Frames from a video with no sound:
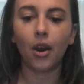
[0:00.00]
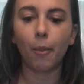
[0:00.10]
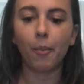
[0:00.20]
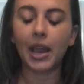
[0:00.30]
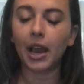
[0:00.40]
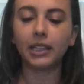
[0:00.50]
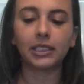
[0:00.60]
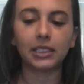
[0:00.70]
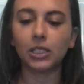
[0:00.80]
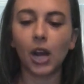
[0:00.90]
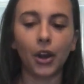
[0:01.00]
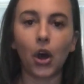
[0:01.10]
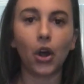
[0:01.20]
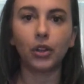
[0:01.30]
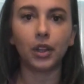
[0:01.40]
because it's not
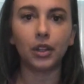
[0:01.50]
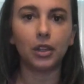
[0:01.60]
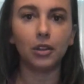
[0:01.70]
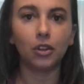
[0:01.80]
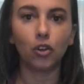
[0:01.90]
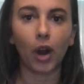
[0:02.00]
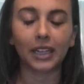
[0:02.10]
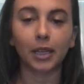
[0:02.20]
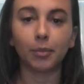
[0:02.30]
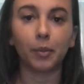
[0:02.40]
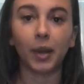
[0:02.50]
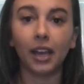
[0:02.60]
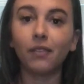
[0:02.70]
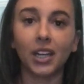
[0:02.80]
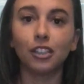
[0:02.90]
all cracked up to be.
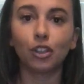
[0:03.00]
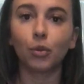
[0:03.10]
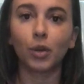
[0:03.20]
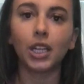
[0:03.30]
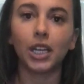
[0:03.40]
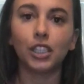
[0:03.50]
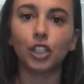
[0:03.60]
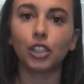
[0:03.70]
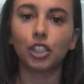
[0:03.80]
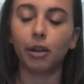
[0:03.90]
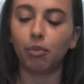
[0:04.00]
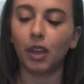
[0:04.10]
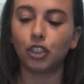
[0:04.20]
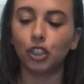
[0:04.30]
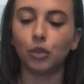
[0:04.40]
If it is a relationship
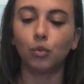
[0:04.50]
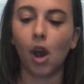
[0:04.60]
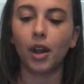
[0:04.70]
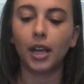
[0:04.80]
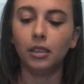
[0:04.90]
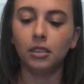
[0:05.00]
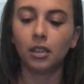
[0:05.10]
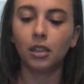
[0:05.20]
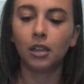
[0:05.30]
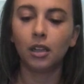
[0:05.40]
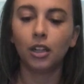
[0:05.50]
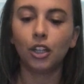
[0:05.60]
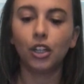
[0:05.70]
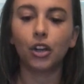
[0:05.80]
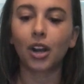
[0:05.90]
that you wanted,
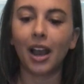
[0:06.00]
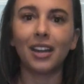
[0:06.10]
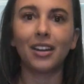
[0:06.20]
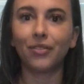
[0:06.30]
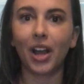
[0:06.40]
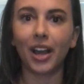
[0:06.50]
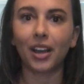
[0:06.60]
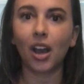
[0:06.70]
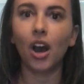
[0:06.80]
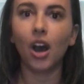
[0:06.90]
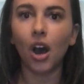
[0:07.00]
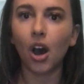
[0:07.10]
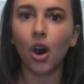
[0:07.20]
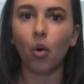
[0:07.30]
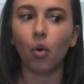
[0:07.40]
you're kind of like,
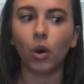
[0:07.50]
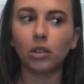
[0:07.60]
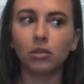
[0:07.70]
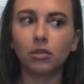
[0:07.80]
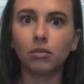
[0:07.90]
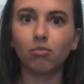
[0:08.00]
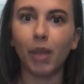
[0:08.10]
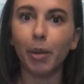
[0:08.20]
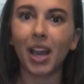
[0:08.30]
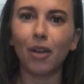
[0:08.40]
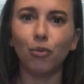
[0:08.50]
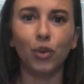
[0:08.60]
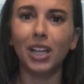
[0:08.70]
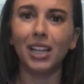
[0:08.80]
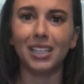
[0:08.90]
oh, maybe I
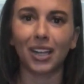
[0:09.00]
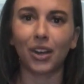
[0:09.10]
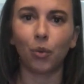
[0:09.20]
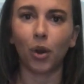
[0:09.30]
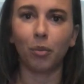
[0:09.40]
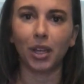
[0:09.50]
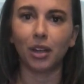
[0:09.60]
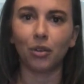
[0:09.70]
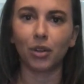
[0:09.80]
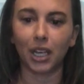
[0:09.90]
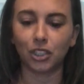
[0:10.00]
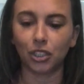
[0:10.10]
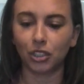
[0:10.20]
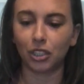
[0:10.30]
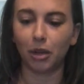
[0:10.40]
really didn't want to be in a
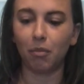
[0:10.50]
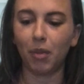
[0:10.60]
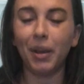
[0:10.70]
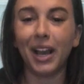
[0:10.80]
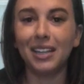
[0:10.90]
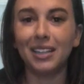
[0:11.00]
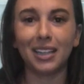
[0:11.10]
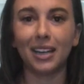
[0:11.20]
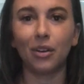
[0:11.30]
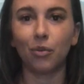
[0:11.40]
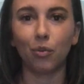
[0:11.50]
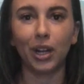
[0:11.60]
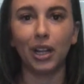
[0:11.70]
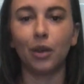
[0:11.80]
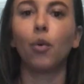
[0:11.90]
relationship. Maybe I didn't
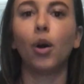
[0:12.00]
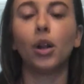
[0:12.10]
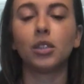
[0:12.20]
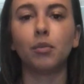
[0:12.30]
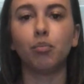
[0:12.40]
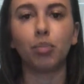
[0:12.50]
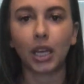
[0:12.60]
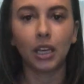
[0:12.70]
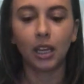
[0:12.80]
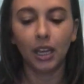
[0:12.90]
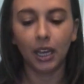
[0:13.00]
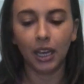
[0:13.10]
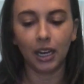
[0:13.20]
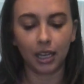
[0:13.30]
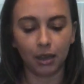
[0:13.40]
really want to be
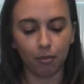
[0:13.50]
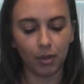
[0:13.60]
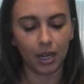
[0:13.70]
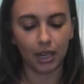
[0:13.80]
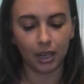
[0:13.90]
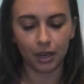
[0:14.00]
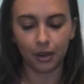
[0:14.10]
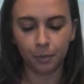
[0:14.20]
in a committed